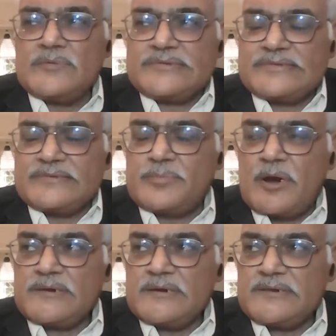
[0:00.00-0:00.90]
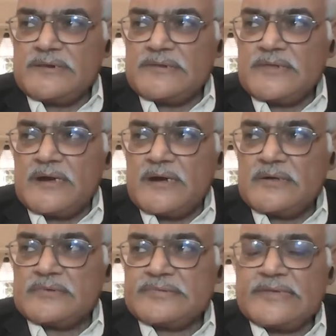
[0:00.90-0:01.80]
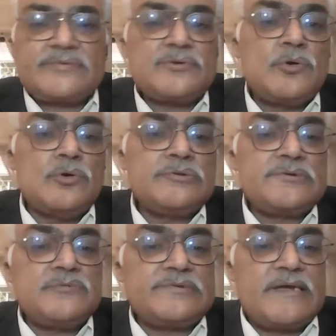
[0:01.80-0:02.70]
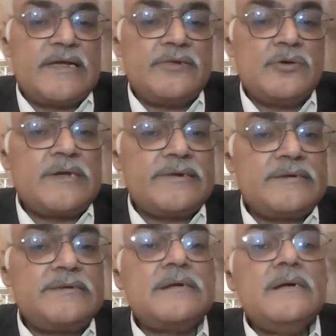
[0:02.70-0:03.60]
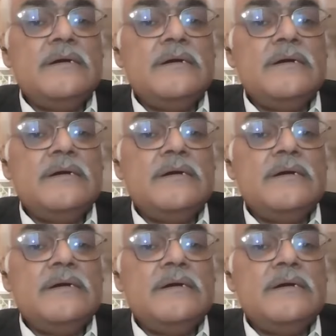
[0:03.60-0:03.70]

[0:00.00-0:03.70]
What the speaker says: point which is important in CXO coaching, which I look at it,